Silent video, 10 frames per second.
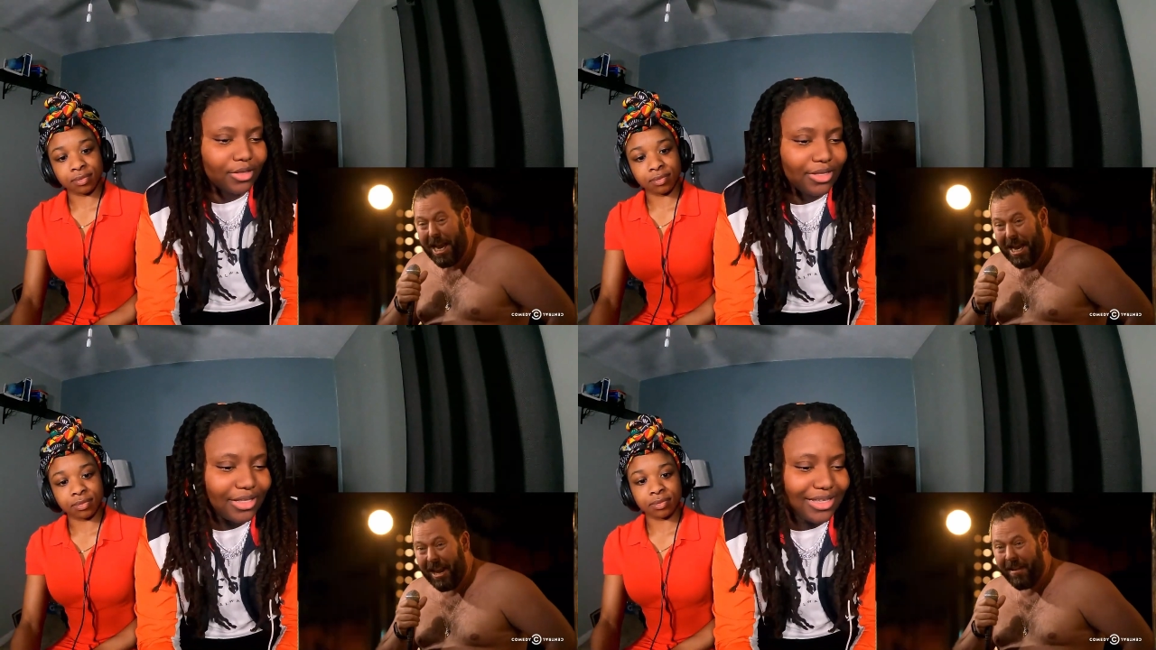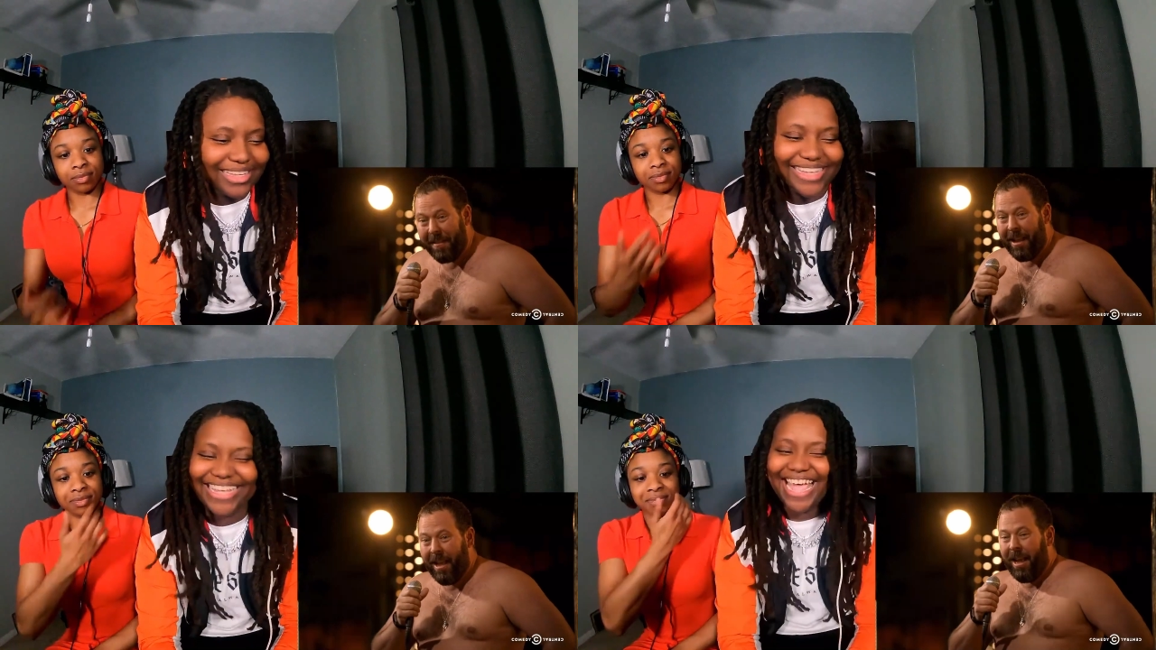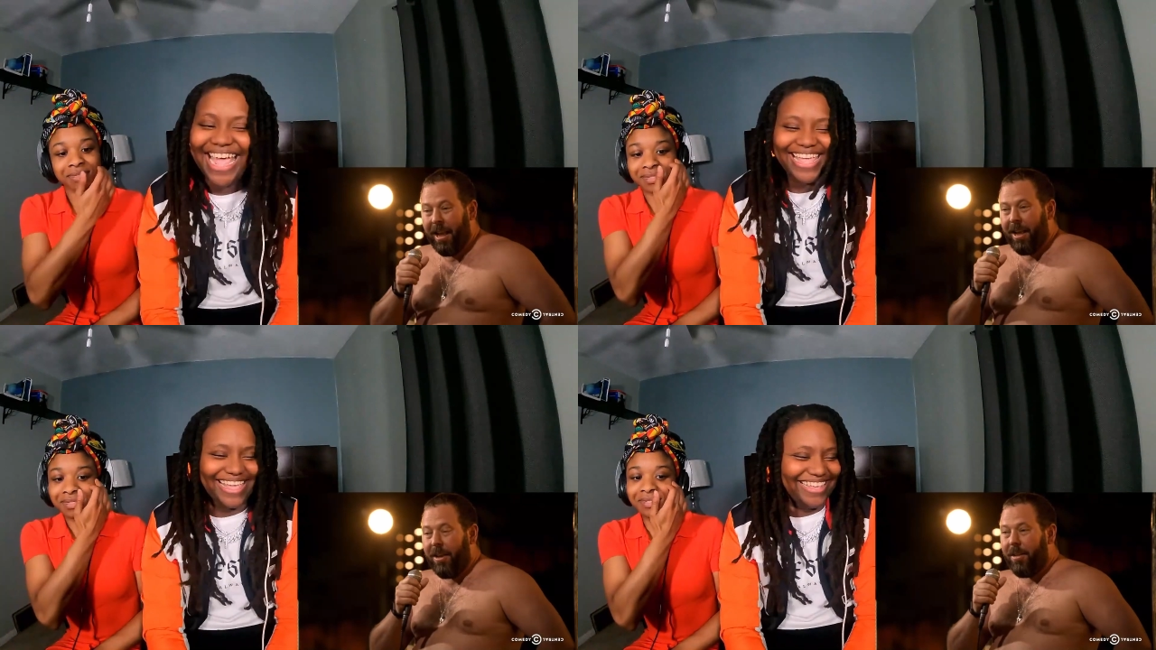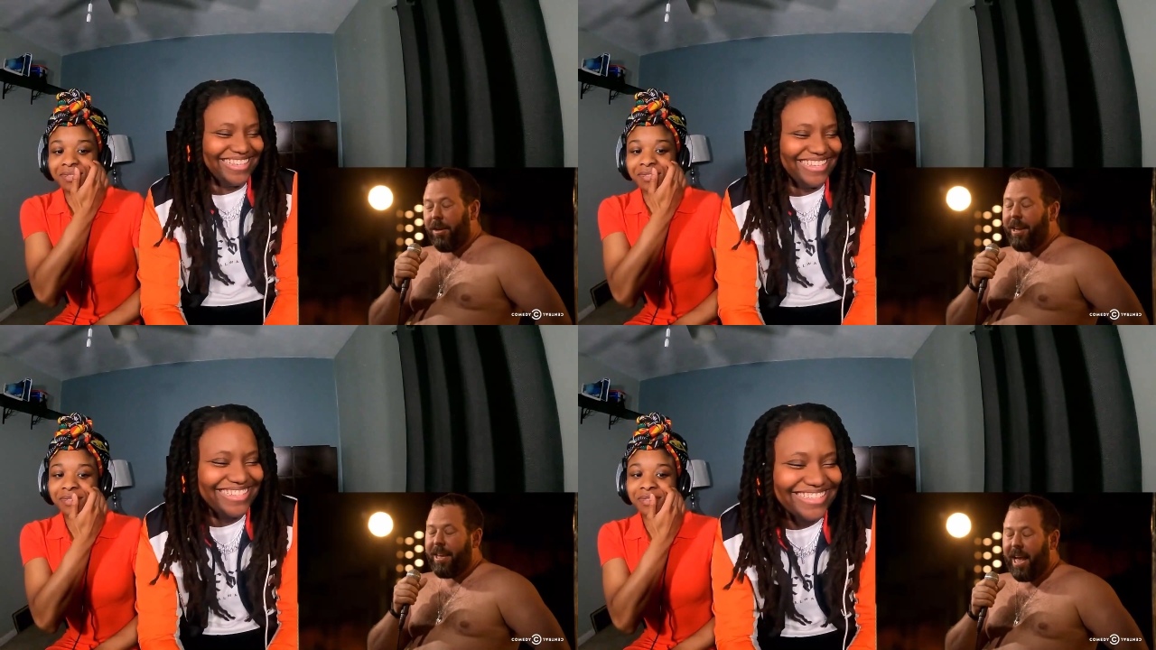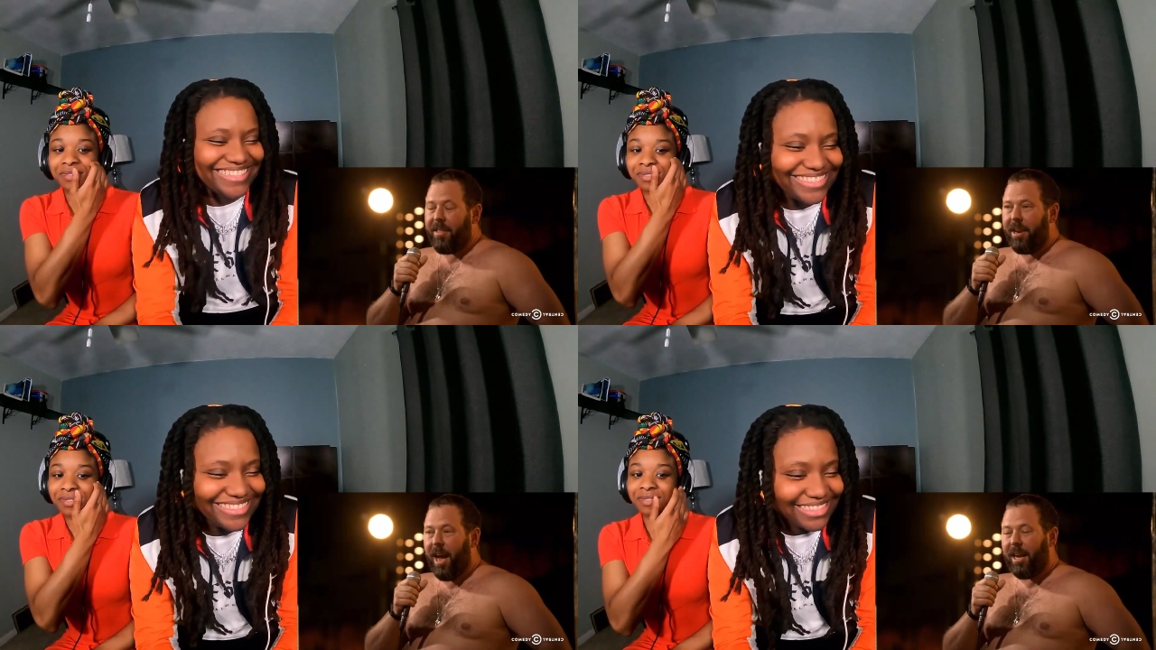Speaker 1: me? Yeah. We're like, yeah,
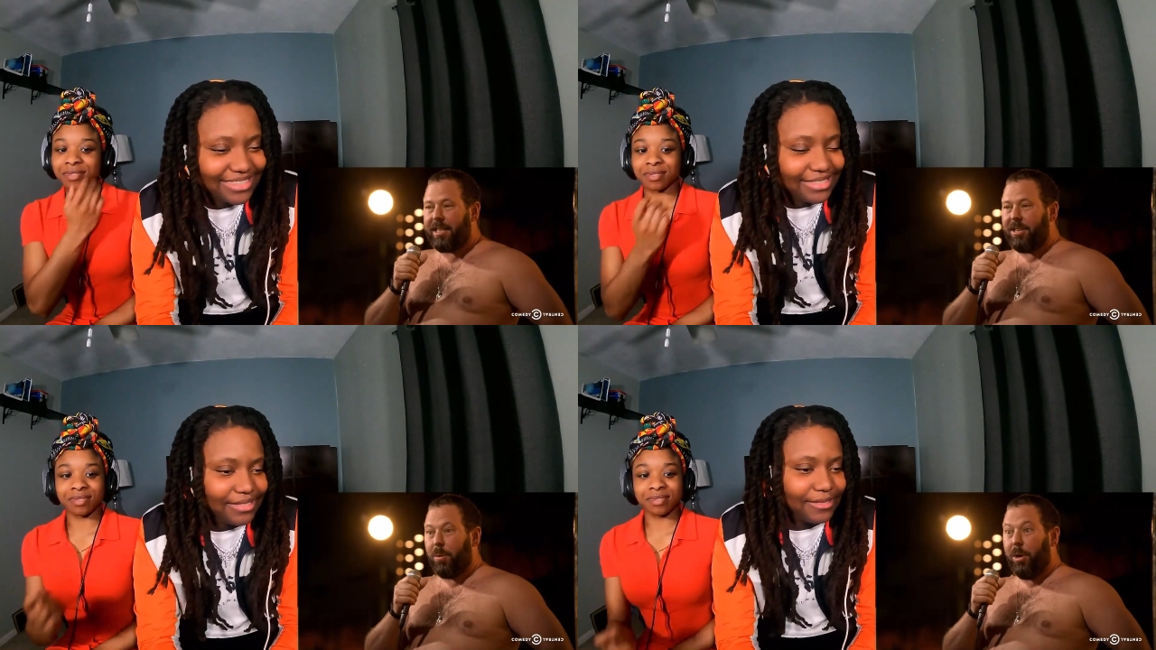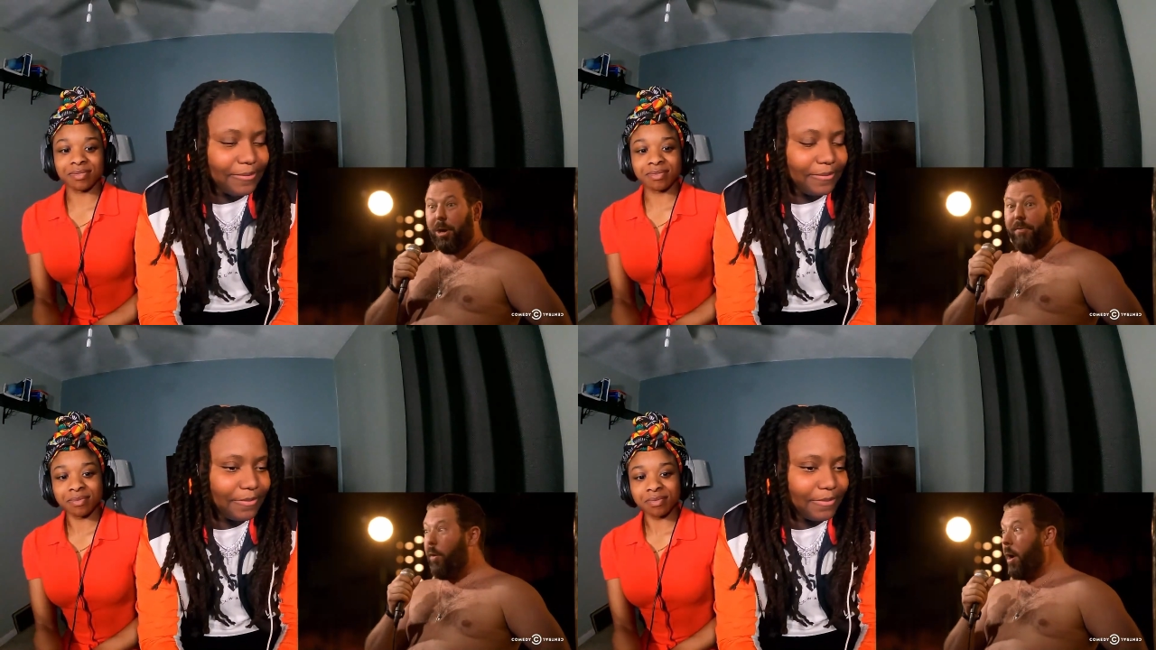the Nazis were looking